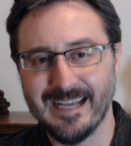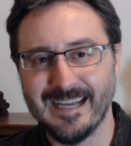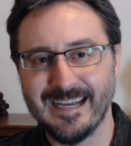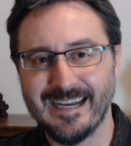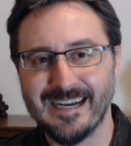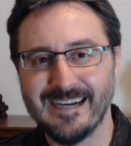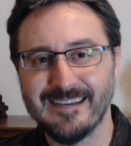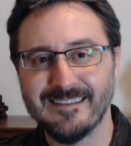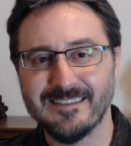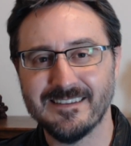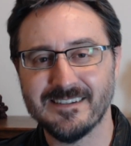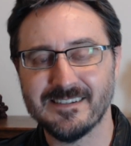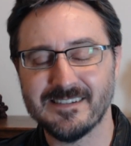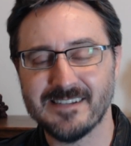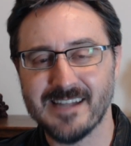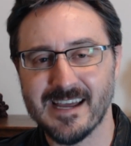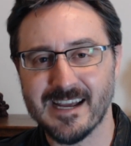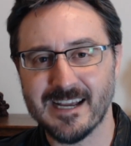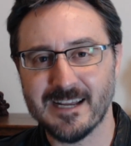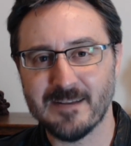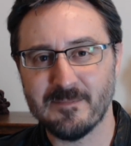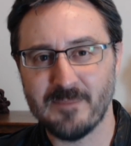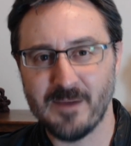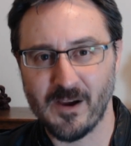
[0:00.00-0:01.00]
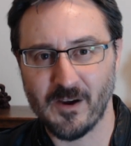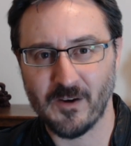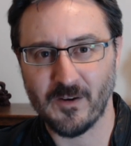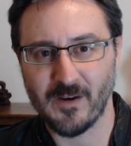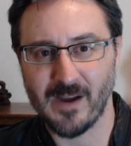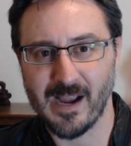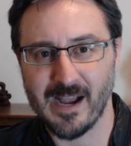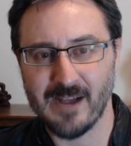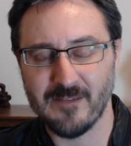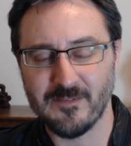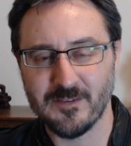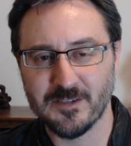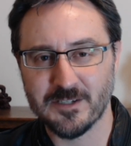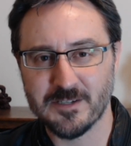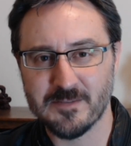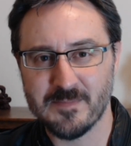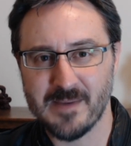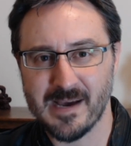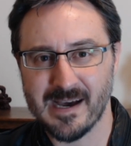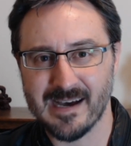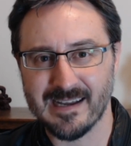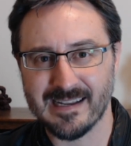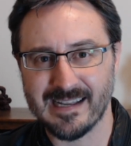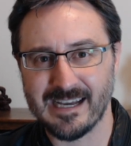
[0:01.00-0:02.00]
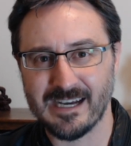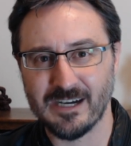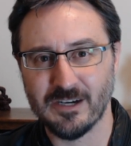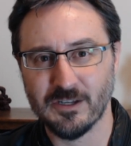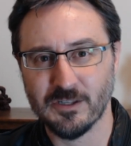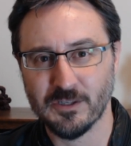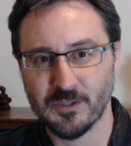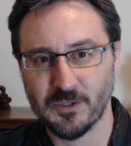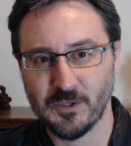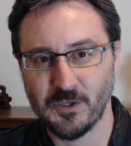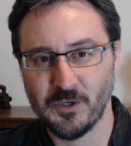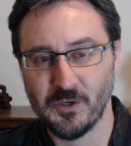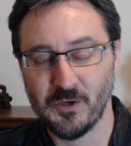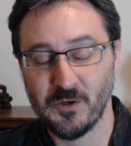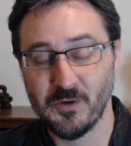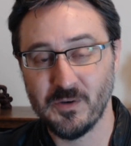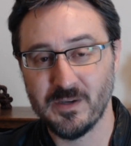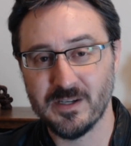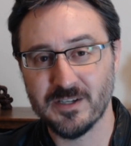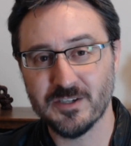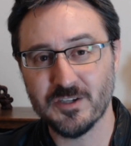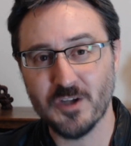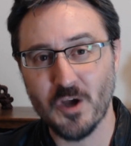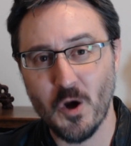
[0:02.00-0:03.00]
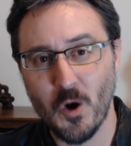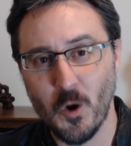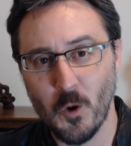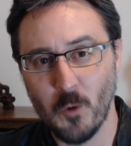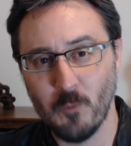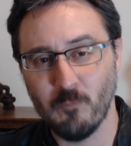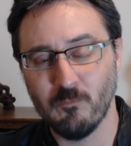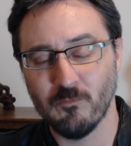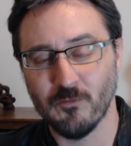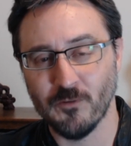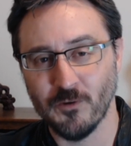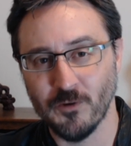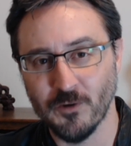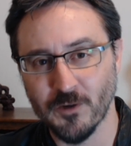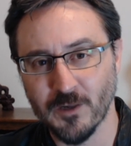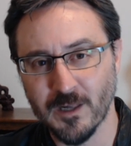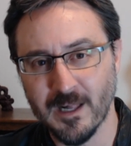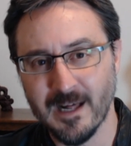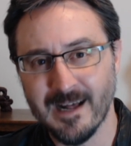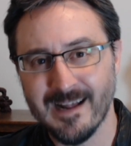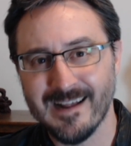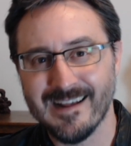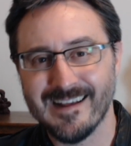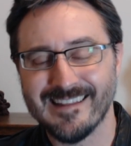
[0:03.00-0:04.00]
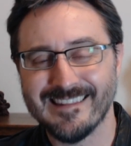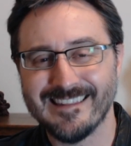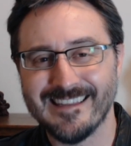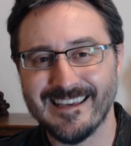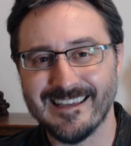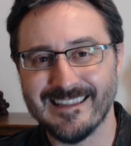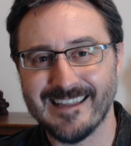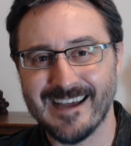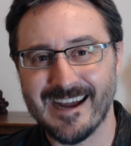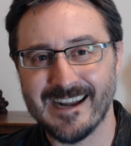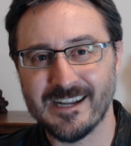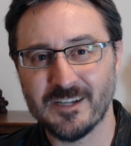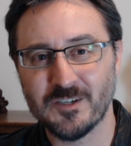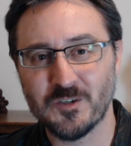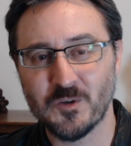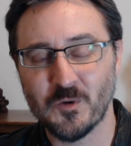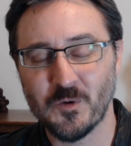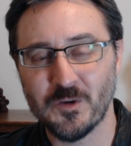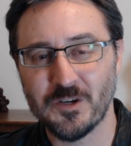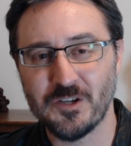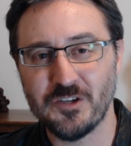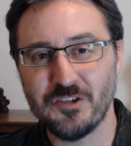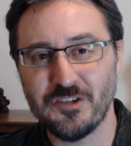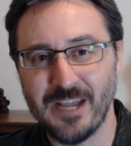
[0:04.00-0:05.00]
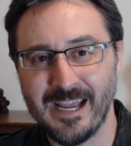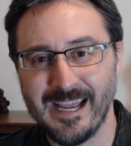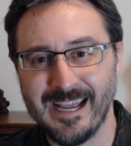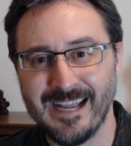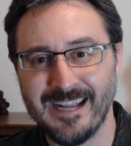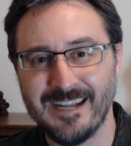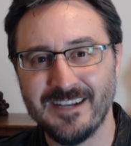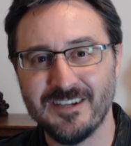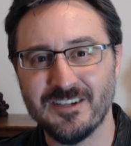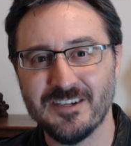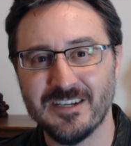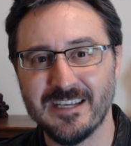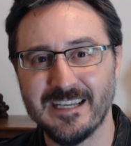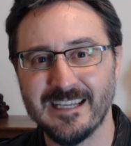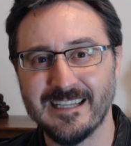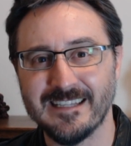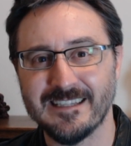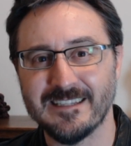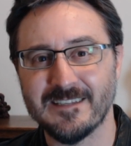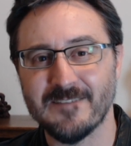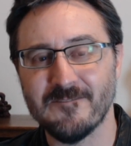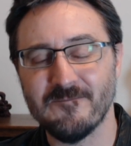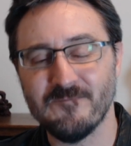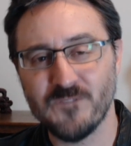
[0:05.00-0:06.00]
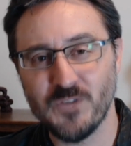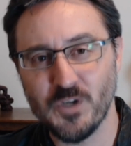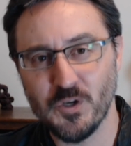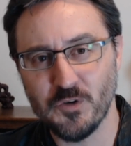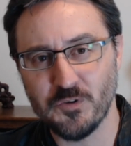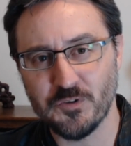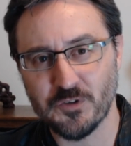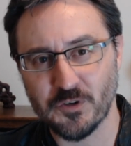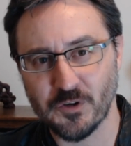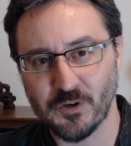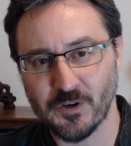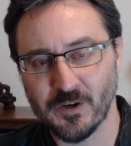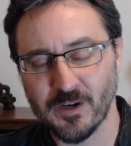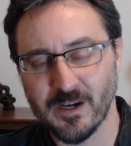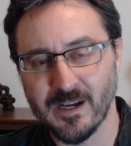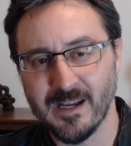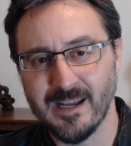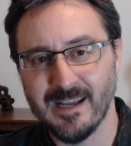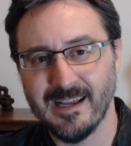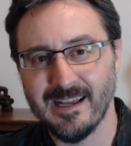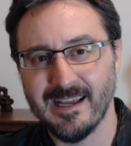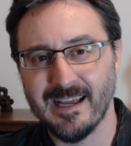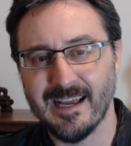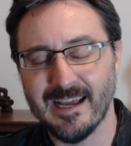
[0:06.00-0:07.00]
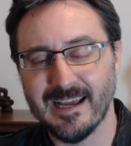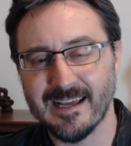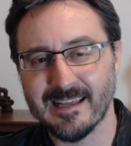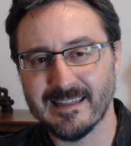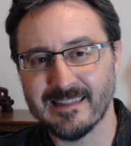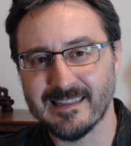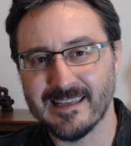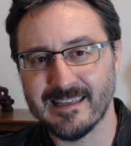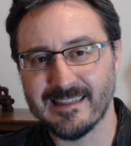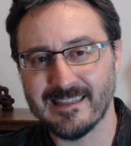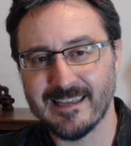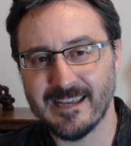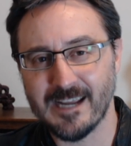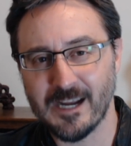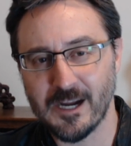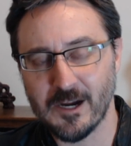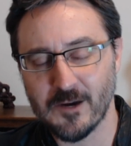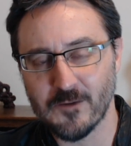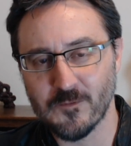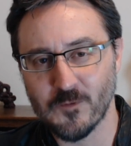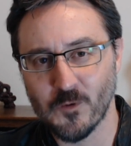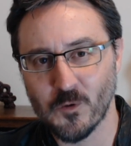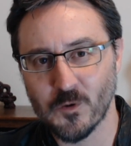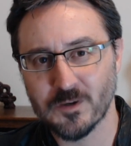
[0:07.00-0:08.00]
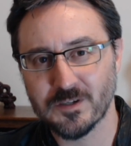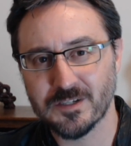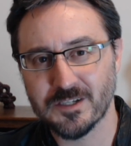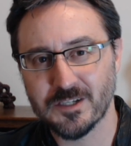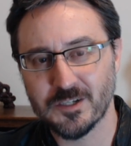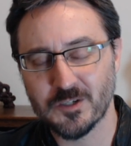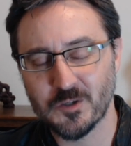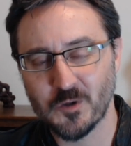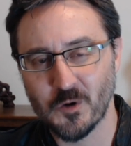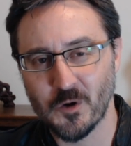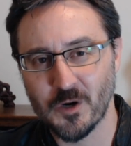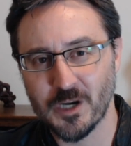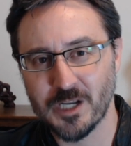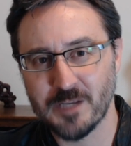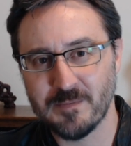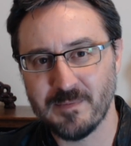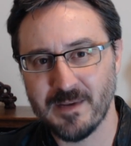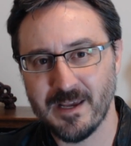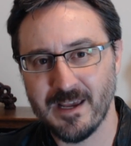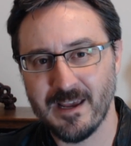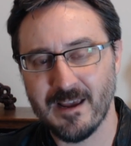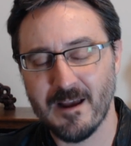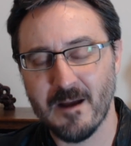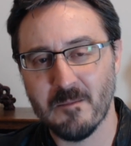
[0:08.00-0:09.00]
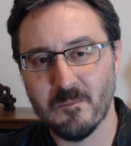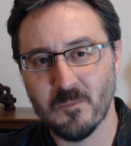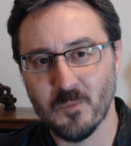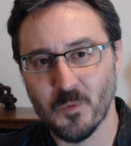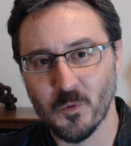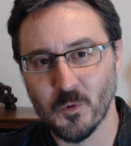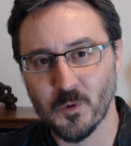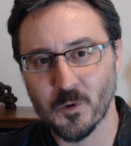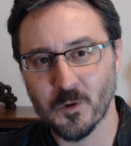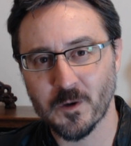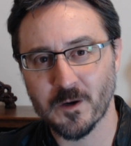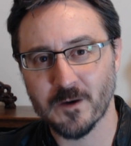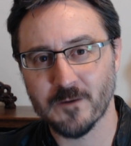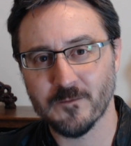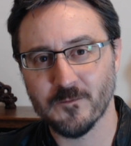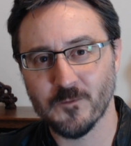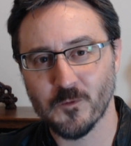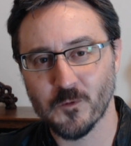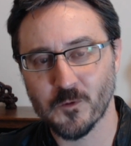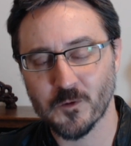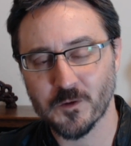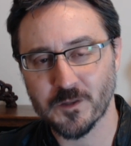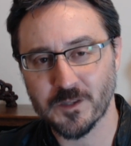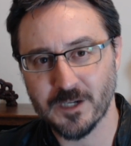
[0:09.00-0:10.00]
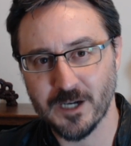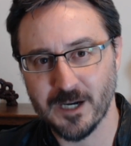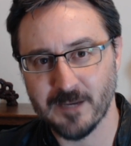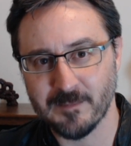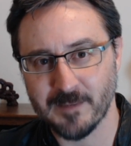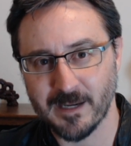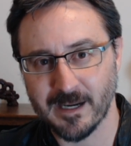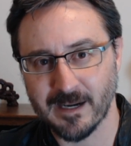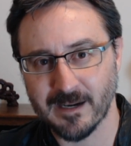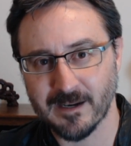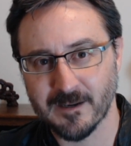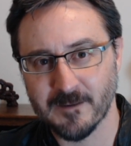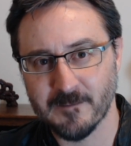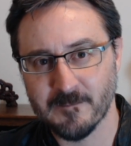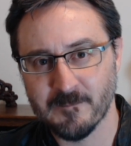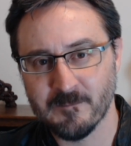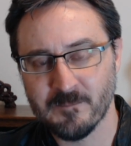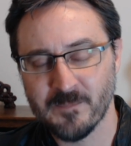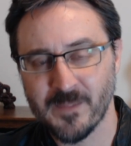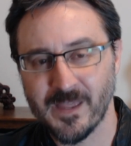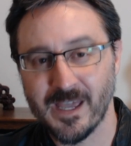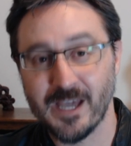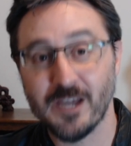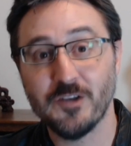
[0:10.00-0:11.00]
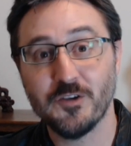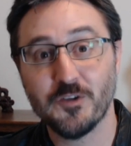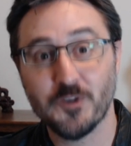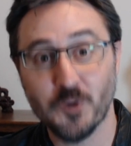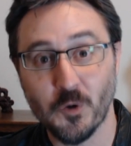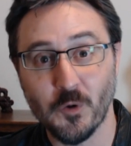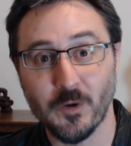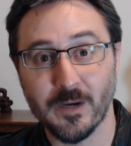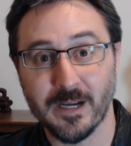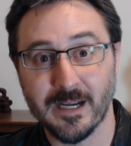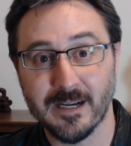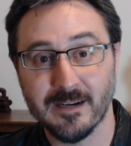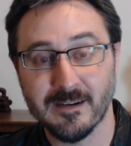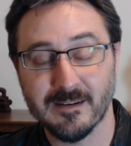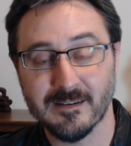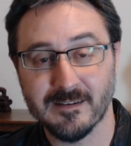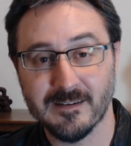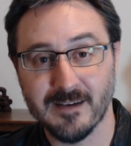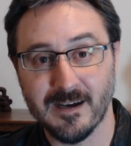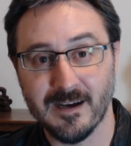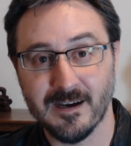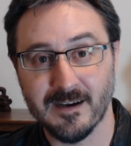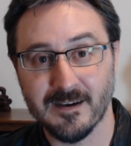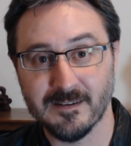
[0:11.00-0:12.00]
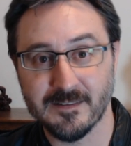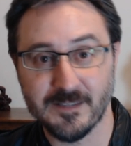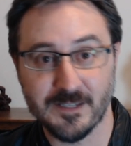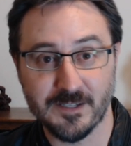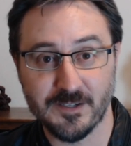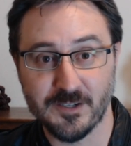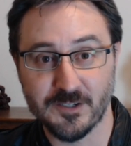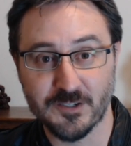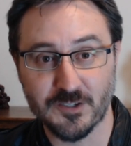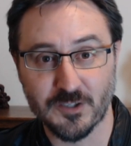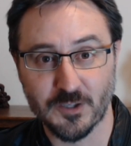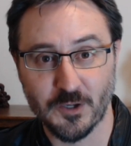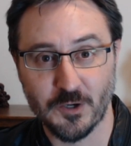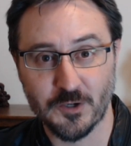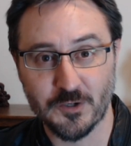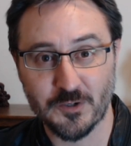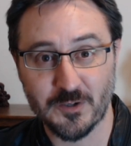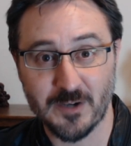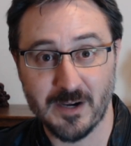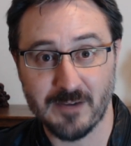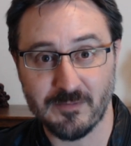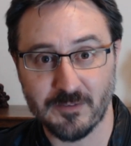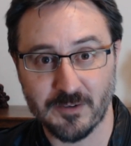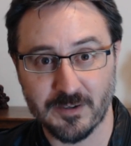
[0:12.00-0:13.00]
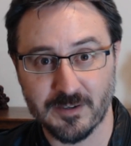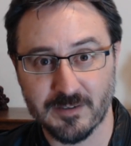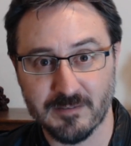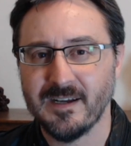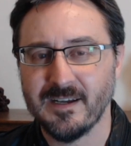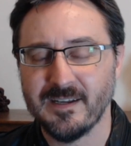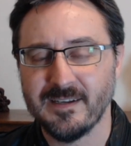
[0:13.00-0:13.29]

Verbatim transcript: And the second paragraph is about how Lou is hopeful that that is going to change in the future, and that the Air Force is going to be more forthcoming and join uh, the disclosure effort.